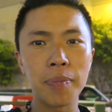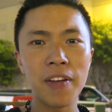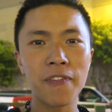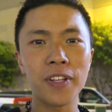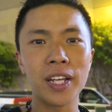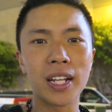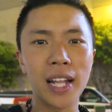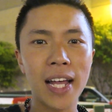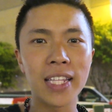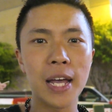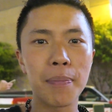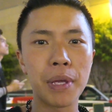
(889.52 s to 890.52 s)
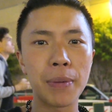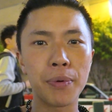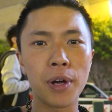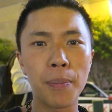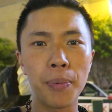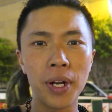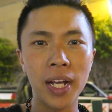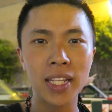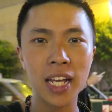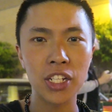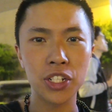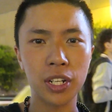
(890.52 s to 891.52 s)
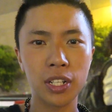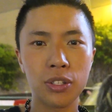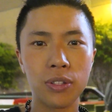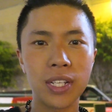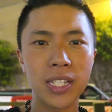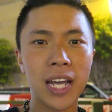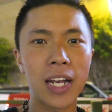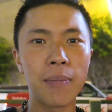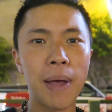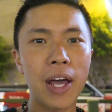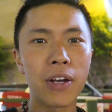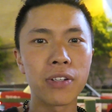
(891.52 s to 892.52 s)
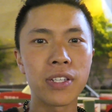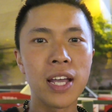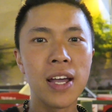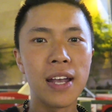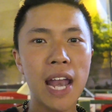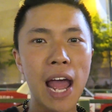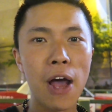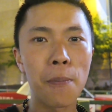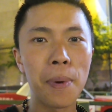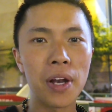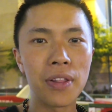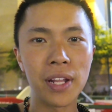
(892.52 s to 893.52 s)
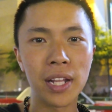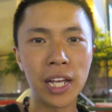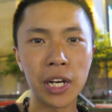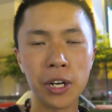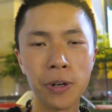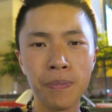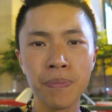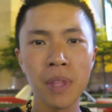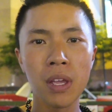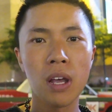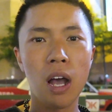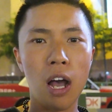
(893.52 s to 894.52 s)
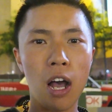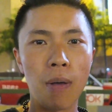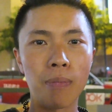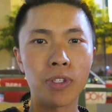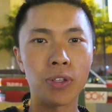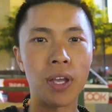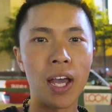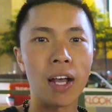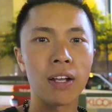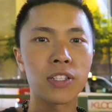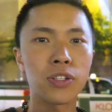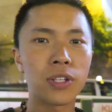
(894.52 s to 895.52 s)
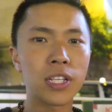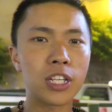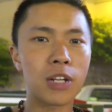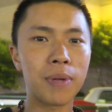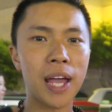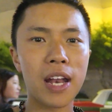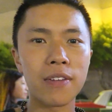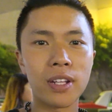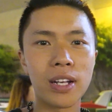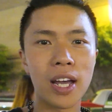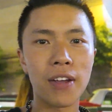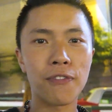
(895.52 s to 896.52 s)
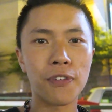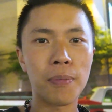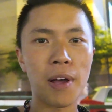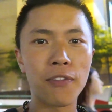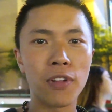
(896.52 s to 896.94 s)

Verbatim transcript: I'm definitely glad that people are putting attention into this kind of matters now better than later. Um, so yeah, so this is going to be the end of the night for my